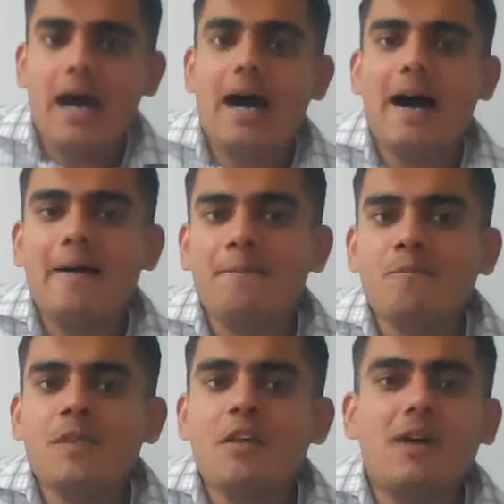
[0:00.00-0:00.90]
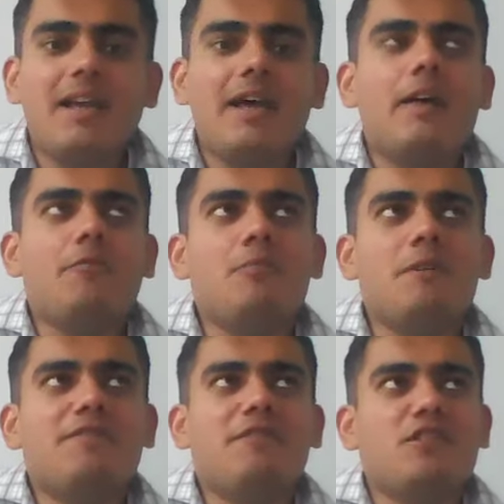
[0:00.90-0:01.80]
Well, it would
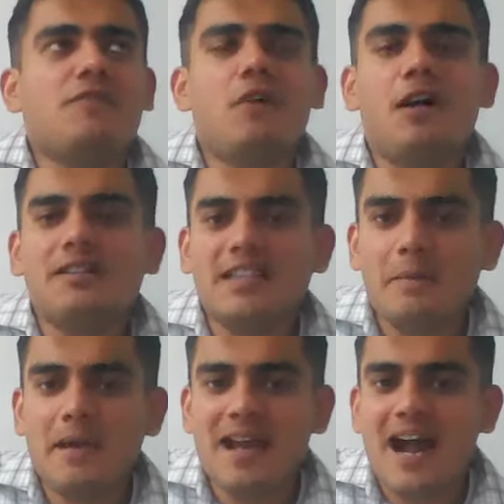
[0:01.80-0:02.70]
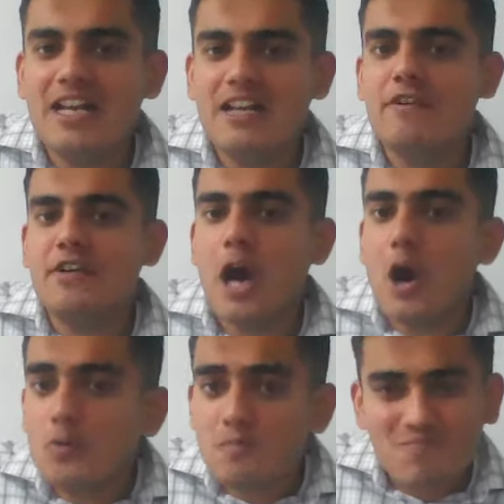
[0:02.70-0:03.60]
be, first of all, they may not even
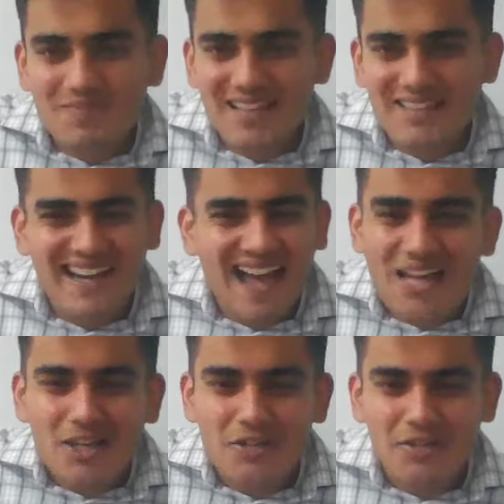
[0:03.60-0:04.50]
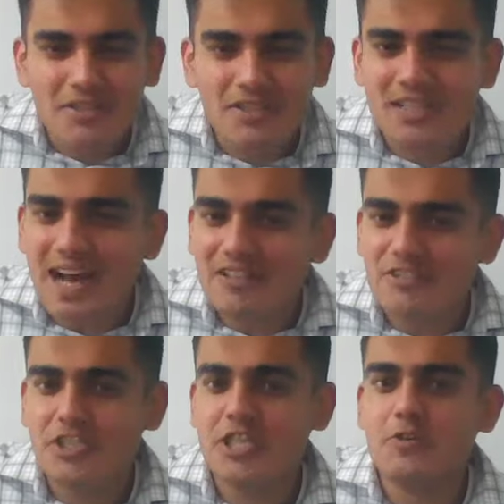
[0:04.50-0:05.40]
know that their actions
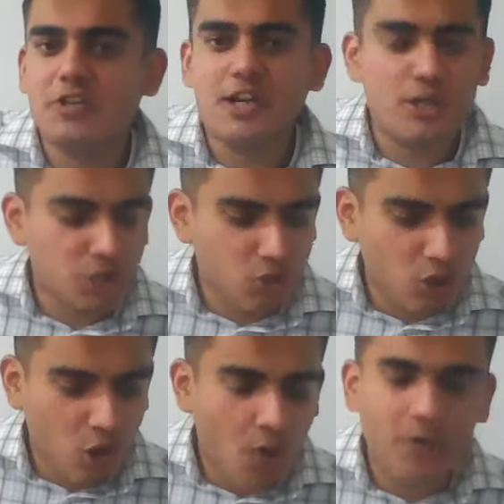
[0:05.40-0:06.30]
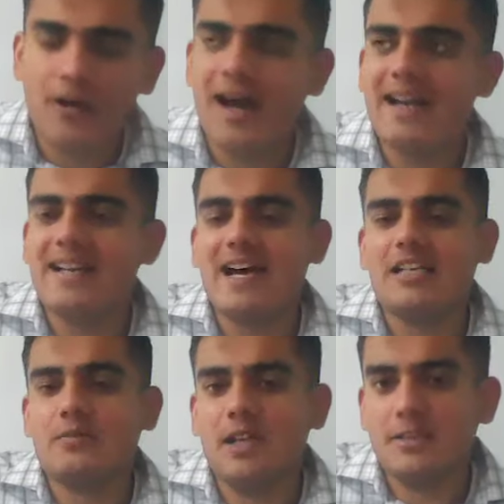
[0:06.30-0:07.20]
constitute control override
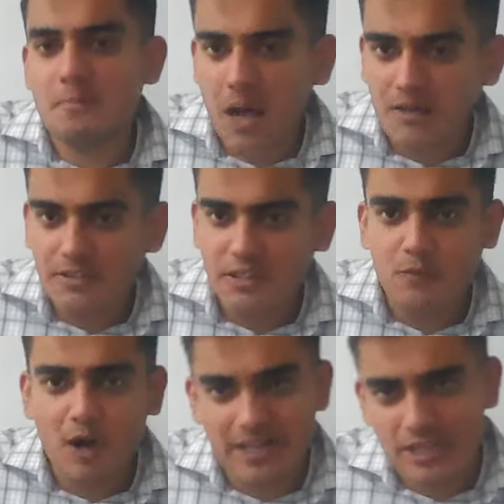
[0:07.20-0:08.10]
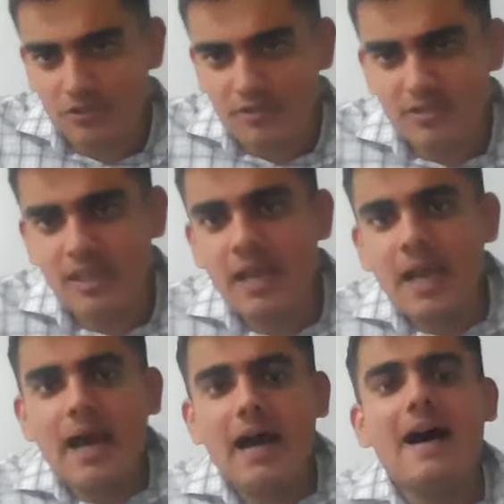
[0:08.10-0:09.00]
as well as policy violations.
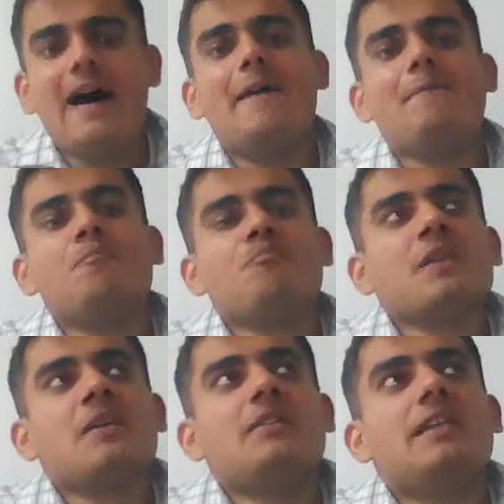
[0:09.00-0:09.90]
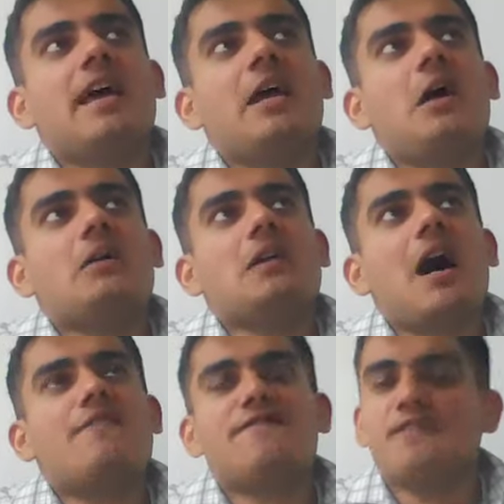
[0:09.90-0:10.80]
Um, they are
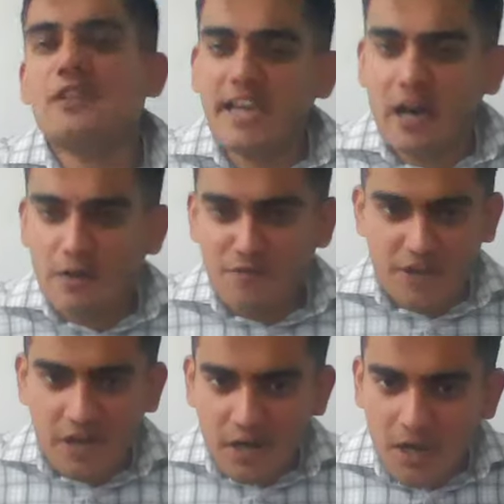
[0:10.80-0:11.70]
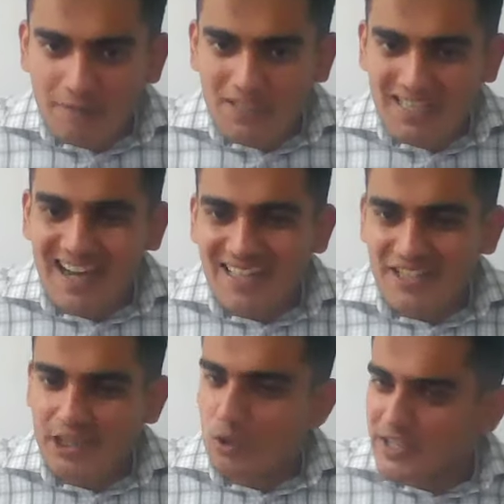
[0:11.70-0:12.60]
not fully aware of the
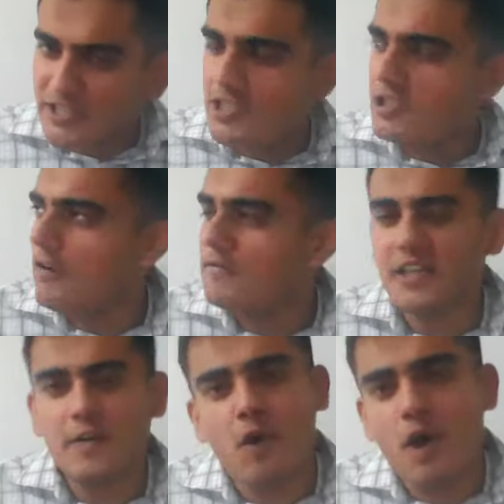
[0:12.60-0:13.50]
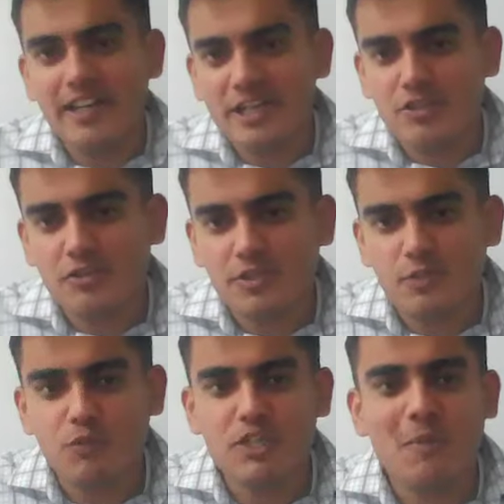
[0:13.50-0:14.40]
consequences of their
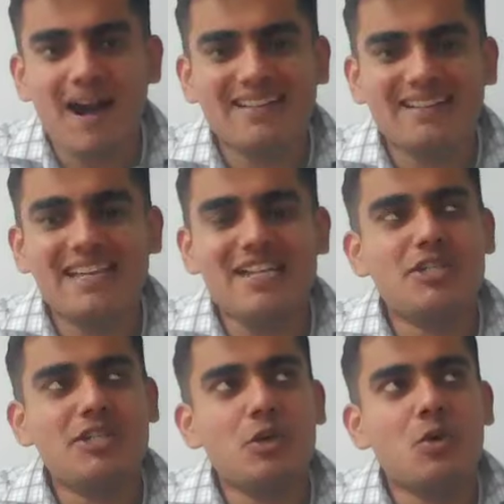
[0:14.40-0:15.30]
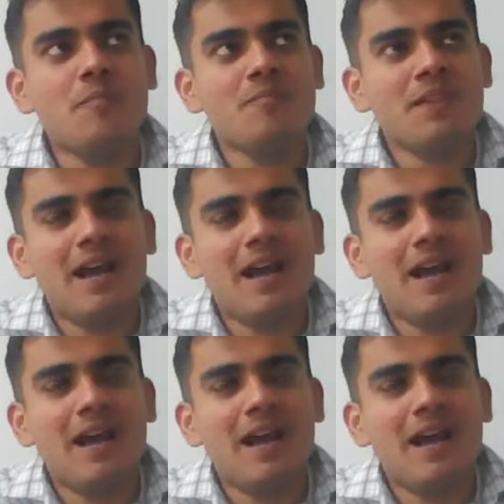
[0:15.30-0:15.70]
violations, which might lead to